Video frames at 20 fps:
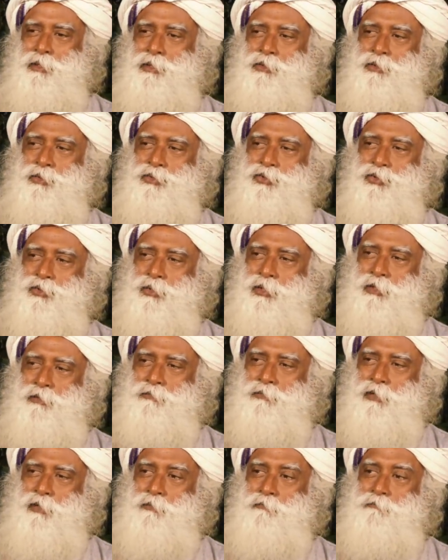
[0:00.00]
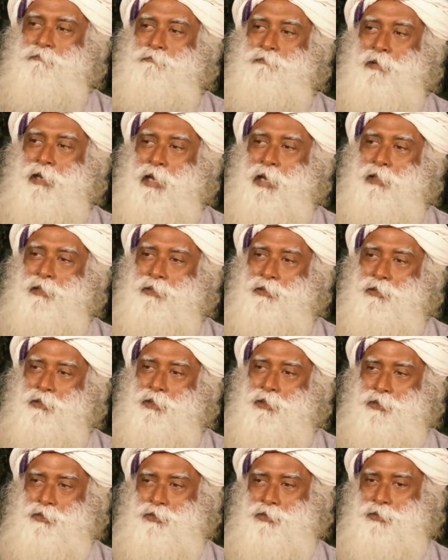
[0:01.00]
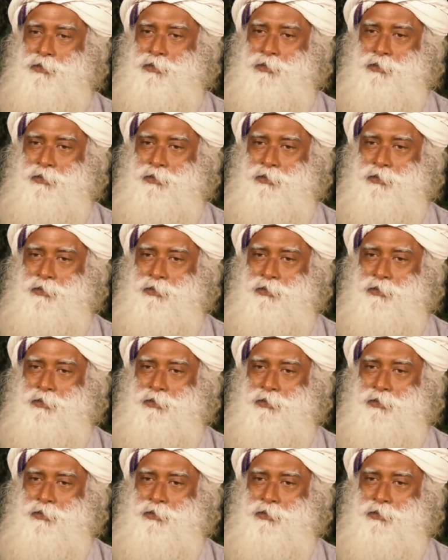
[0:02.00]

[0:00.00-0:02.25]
You should live on a flat earth.